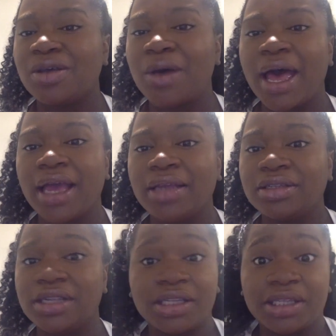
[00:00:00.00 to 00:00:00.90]
So I
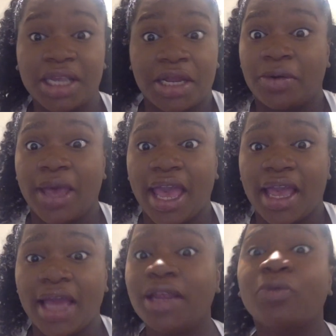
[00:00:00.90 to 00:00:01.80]
just said,
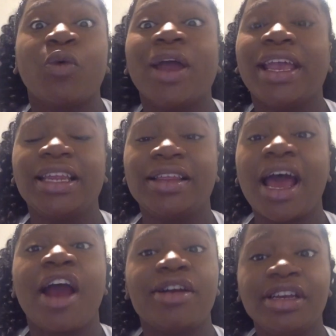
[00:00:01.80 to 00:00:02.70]
okay, I didn't want any,
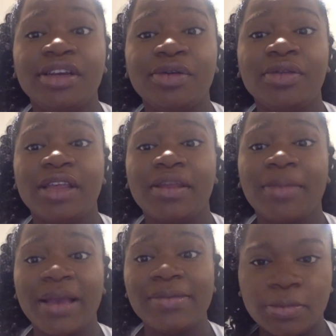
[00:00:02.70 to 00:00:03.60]
I already knew that the
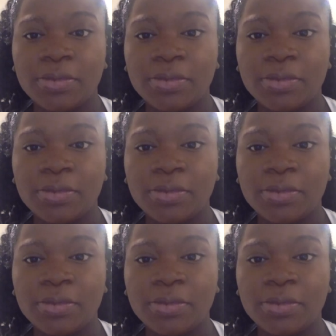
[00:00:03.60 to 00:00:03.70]
baby,